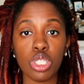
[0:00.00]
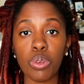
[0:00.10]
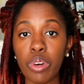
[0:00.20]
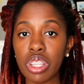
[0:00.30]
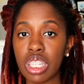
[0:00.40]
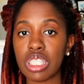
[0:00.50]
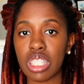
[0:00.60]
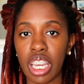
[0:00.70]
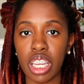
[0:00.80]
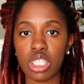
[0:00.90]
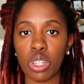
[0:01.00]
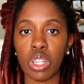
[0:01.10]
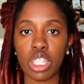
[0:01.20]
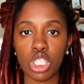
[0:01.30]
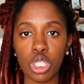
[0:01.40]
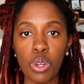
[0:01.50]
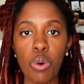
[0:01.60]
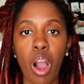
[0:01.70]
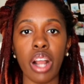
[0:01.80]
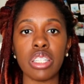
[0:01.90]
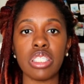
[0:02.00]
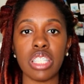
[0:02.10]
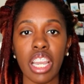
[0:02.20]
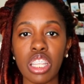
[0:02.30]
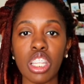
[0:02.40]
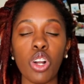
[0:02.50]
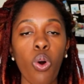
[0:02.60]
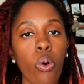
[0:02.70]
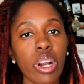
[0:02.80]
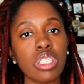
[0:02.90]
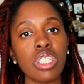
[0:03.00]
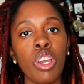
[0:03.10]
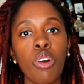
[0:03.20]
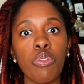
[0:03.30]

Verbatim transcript: doing these things so that you are setting the course